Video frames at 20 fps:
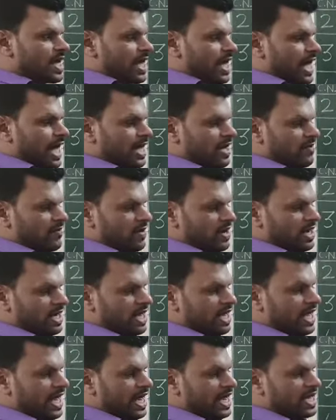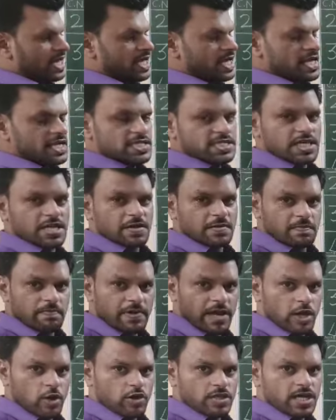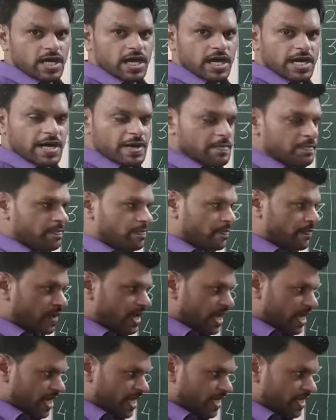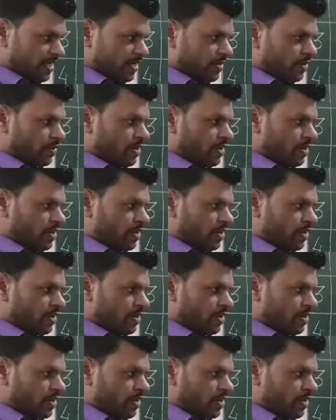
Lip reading: and one ligand is below the plane.